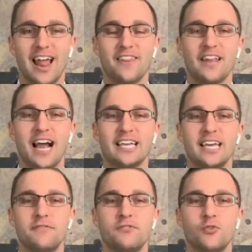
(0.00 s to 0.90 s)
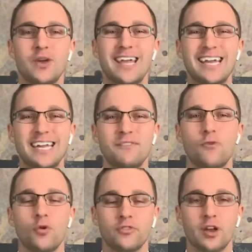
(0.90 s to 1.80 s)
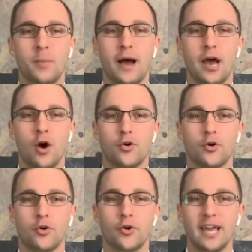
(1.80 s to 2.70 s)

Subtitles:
that I give to any for sale by owner or